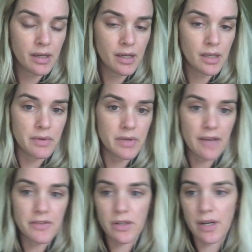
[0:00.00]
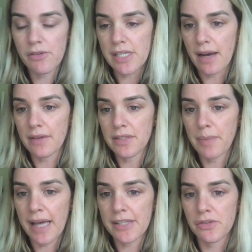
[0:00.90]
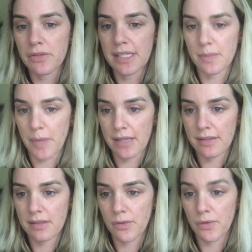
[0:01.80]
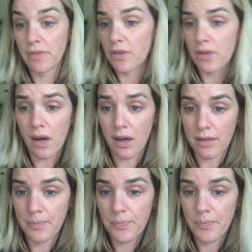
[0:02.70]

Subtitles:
We would have to crouch down to pass through this space, or even crawl,